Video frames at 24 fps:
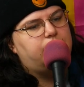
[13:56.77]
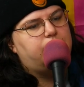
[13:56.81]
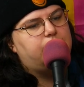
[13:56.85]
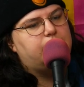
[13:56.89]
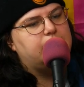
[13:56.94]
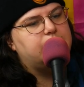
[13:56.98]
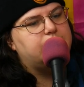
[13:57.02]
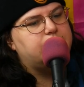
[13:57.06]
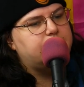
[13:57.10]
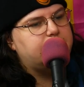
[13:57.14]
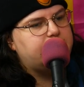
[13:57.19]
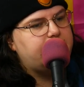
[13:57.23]

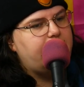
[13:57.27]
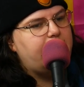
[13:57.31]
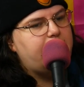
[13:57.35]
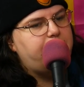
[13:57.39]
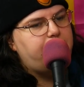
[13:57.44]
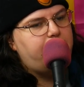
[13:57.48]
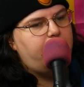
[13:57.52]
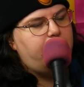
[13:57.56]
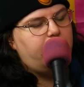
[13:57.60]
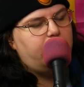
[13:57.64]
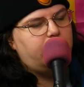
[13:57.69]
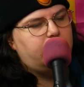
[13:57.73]
is a gay
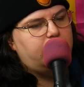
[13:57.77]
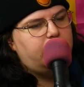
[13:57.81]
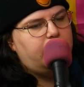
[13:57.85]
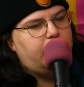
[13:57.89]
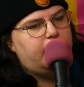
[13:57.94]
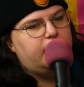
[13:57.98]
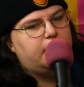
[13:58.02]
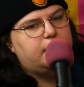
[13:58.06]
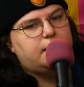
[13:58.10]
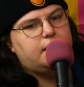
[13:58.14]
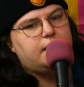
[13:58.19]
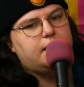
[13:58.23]
man
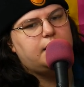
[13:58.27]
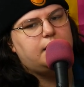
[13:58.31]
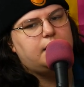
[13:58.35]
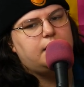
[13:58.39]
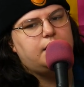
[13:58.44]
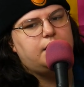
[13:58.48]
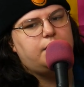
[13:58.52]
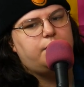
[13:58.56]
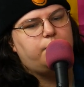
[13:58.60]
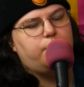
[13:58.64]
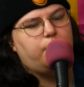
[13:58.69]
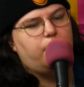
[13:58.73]
and
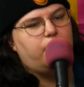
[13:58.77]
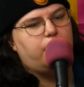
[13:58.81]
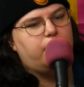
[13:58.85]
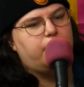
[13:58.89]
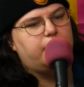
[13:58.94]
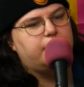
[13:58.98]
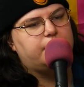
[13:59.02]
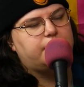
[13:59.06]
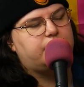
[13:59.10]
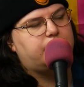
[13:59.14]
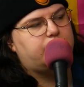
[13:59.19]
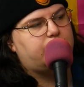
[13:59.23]
he
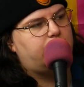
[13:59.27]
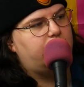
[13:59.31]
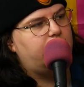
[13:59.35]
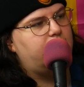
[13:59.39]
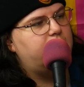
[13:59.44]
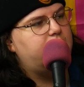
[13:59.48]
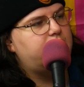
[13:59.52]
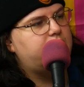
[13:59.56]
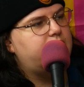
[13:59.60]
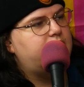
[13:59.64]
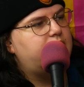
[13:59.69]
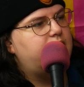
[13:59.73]
wore a
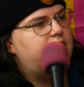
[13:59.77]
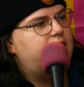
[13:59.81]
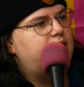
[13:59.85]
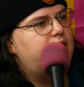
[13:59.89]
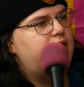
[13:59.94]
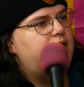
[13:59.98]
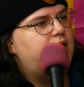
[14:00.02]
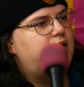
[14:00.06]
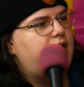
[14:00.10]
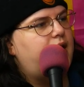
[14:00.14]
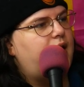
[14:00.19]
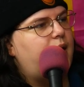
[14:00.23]
skirt
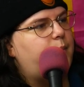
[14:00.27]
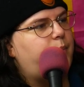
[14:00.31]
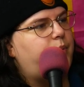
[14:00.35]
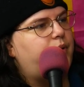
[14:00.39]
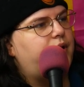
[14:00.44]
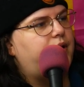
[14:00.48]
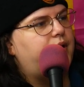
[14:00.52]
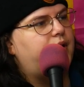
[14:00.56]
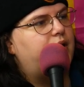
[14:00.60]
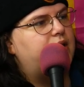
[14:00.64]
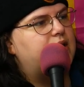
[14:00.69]
and put it